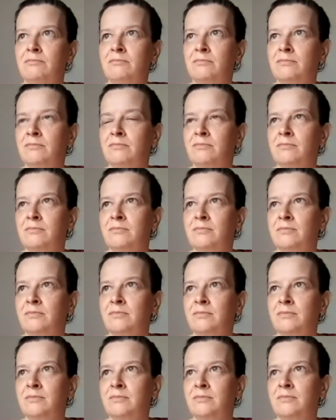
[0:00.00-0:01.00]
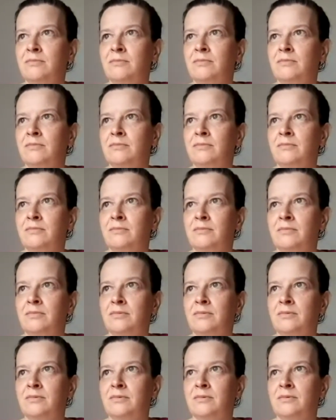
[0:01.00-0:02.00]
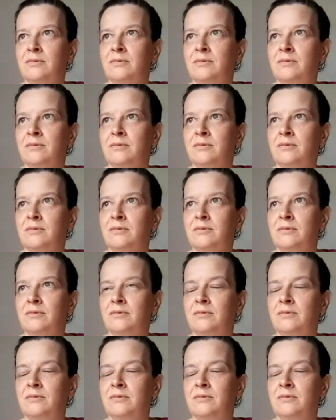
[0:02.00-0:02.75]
No one is speaking in this clip.